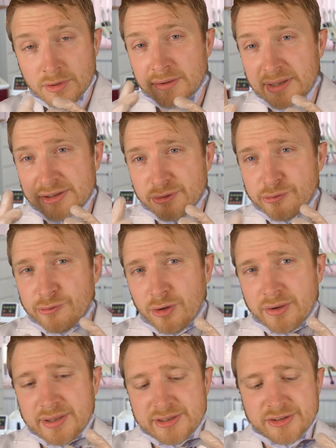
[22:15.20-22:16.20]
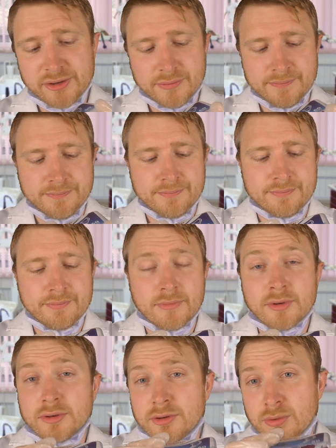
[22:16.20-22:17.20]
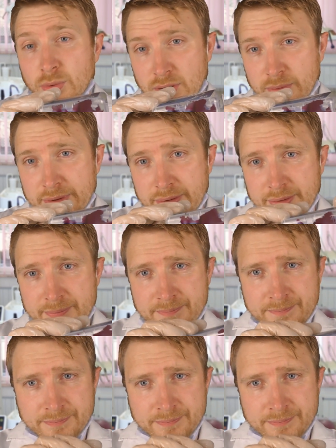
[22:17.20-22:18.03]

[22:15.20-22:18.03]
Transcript: that these are far easier to work with.